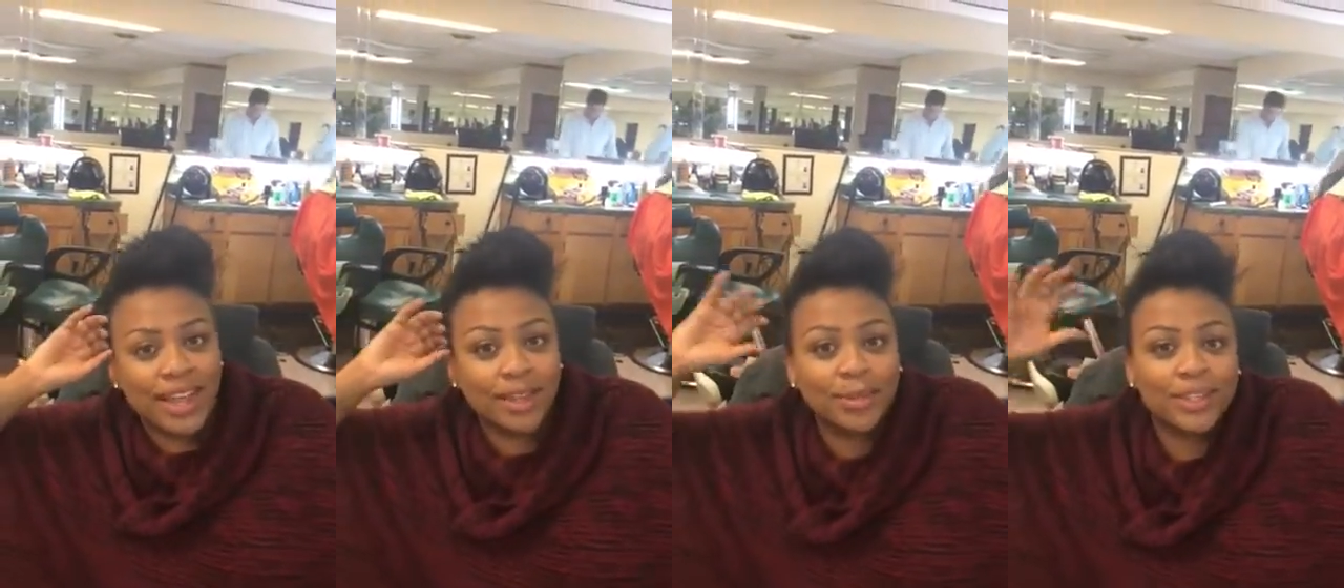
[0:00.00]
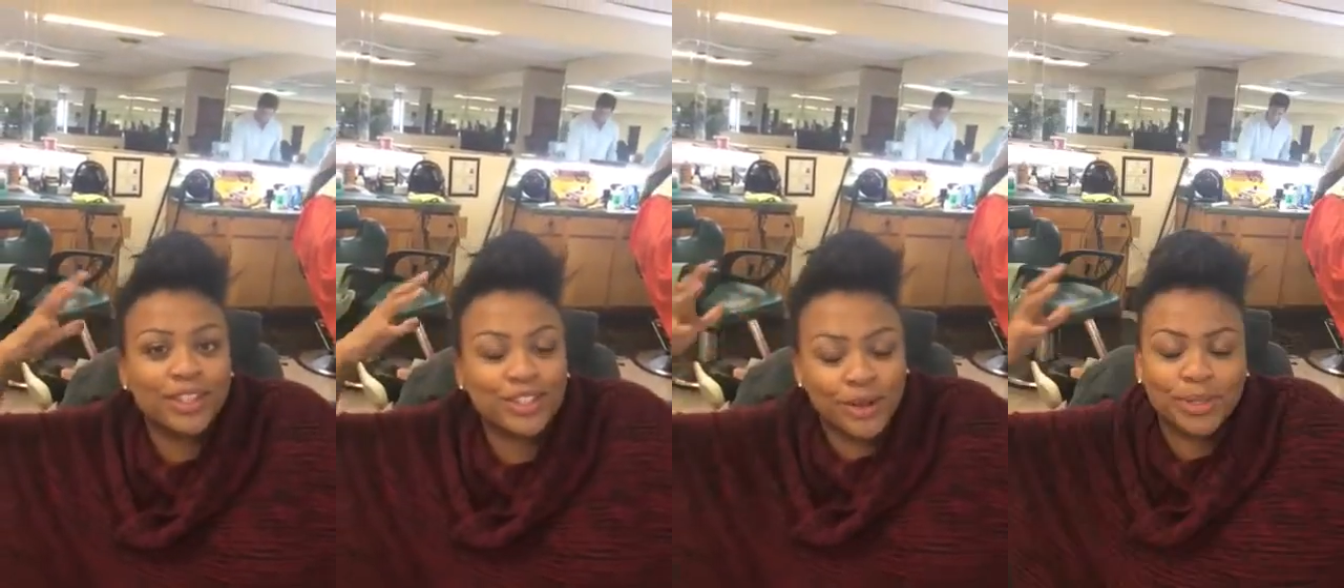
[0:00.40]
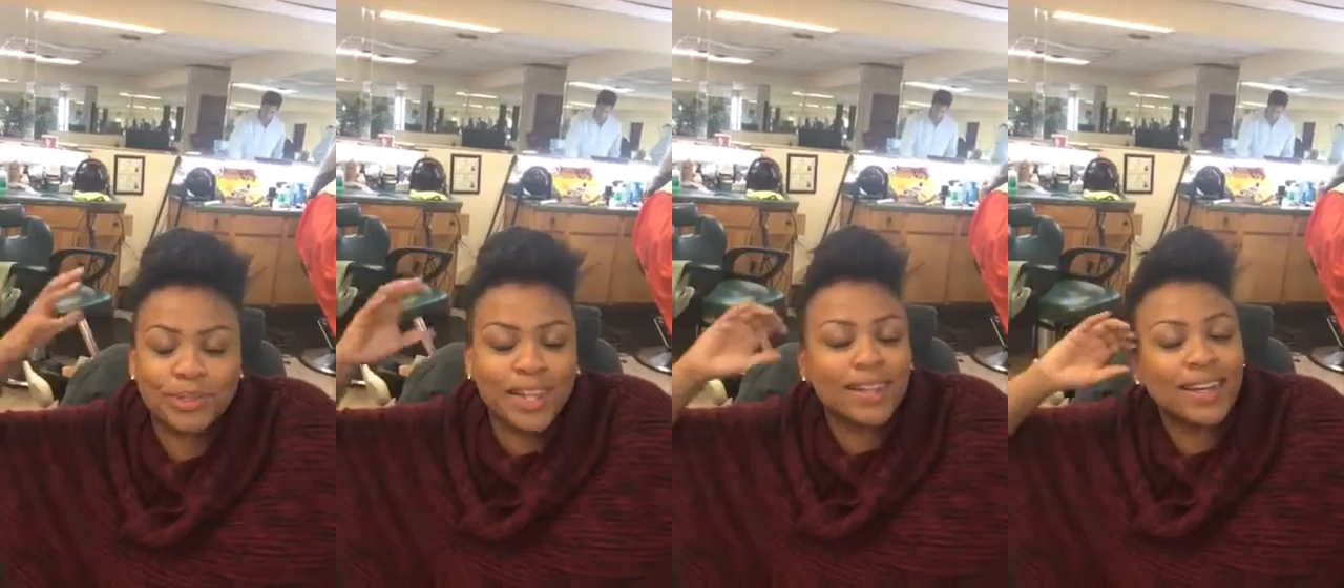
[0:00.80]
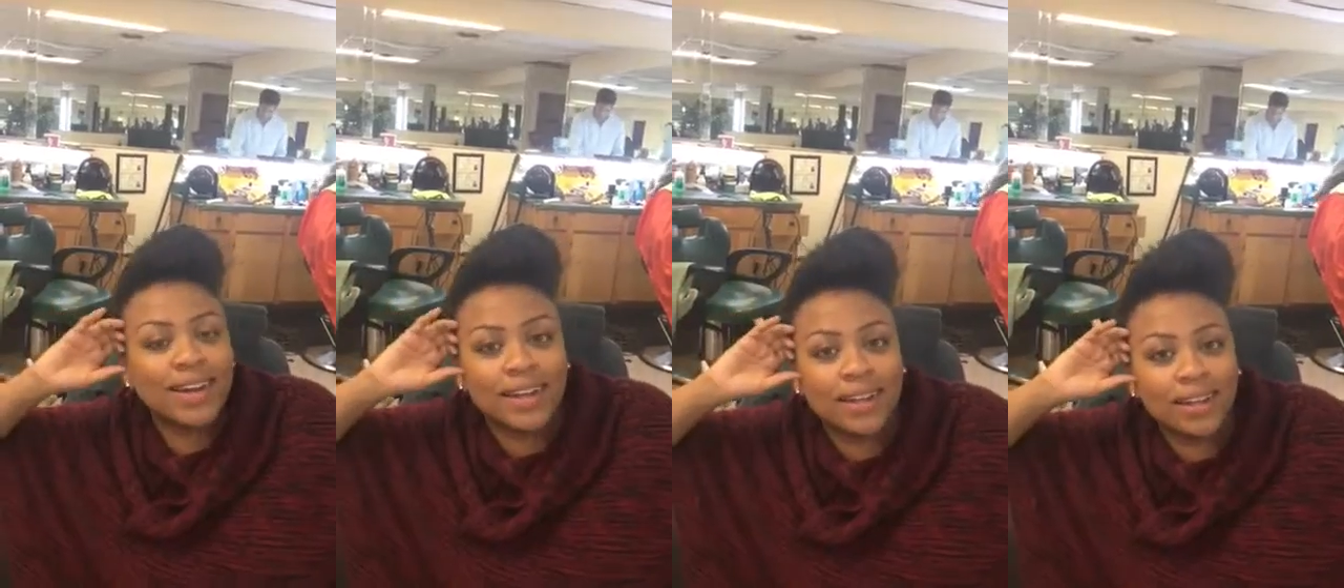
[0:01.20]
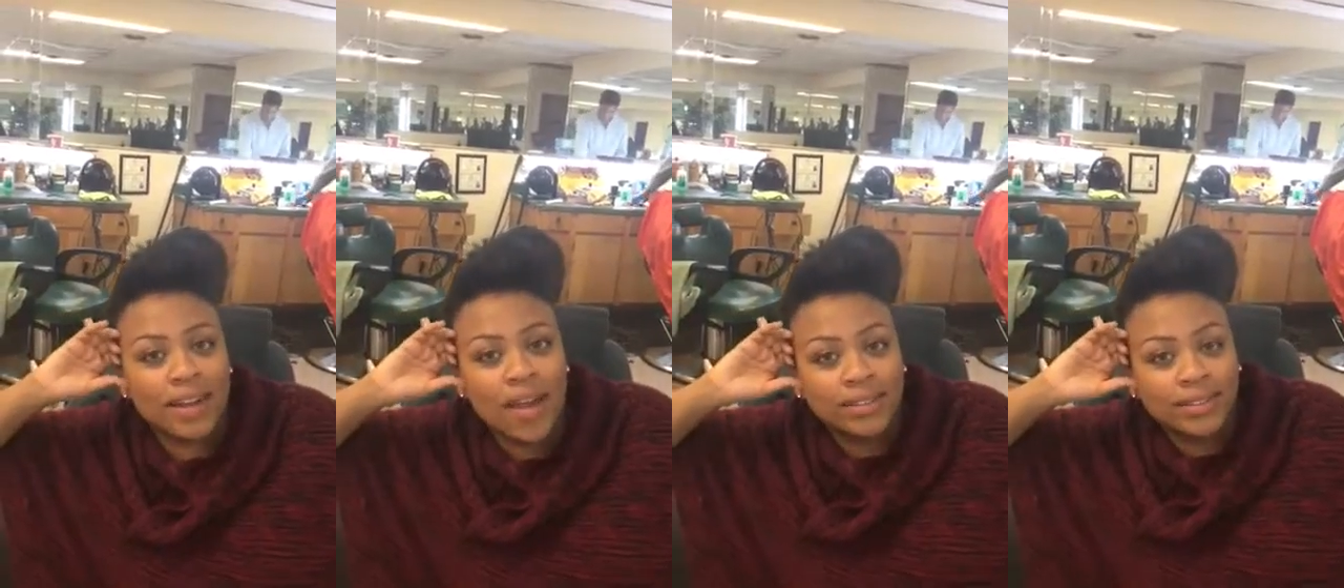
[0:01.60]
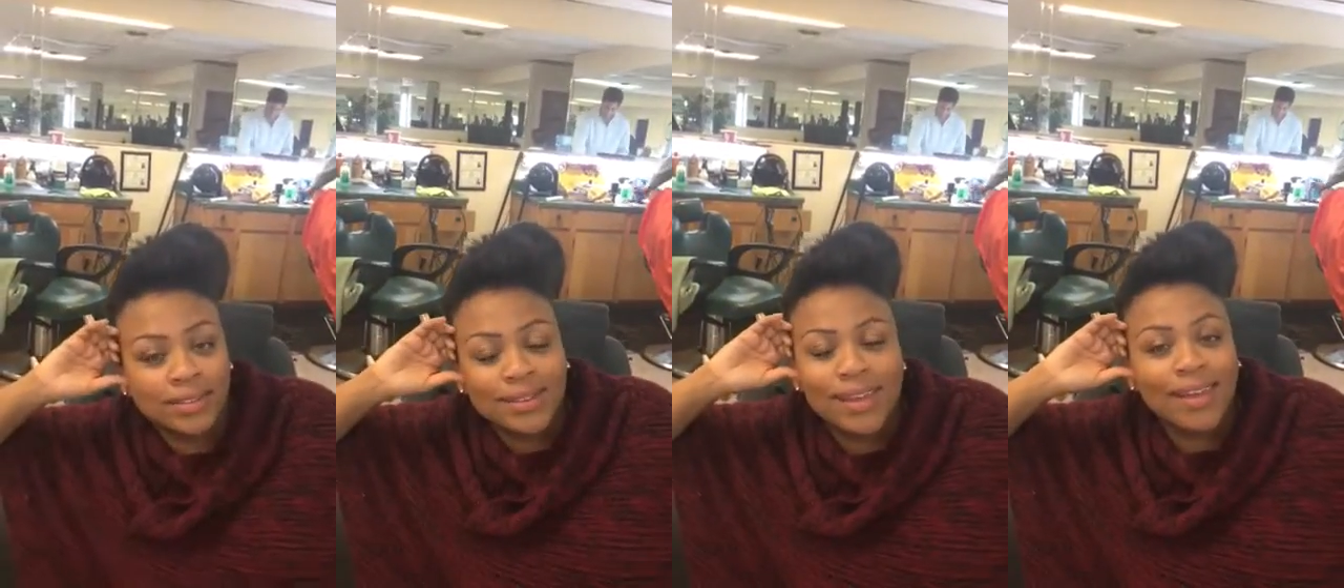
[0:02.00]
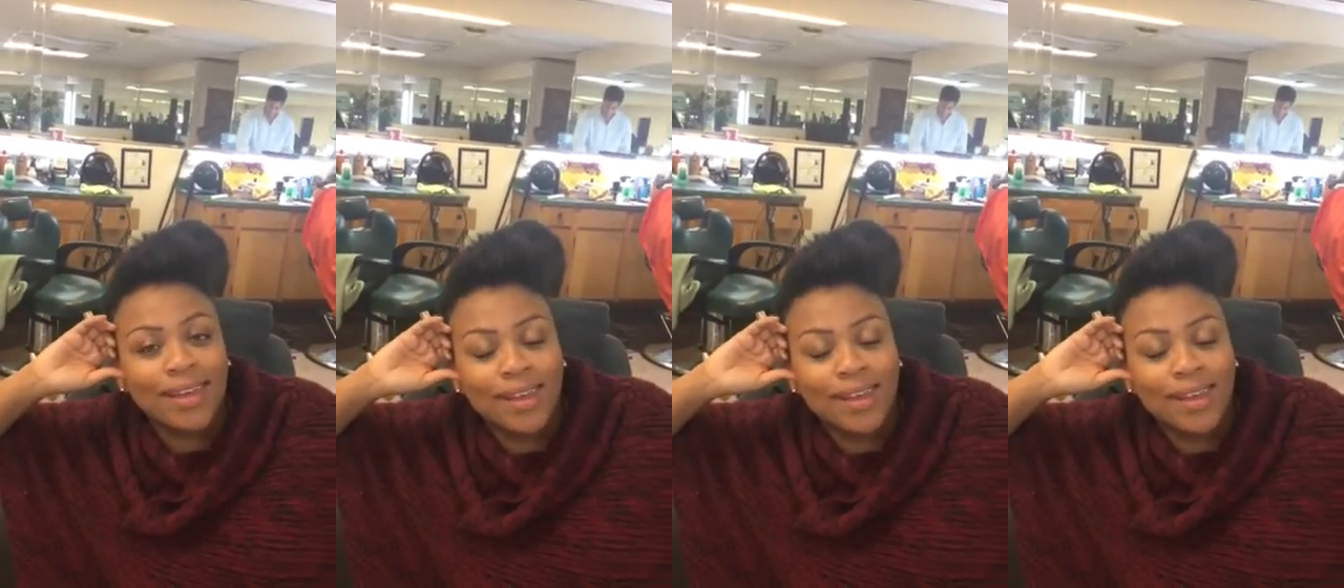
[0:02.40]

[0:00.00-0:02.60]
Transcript: Like we need right. to show some solidarity. Show some solidarity. Yeah.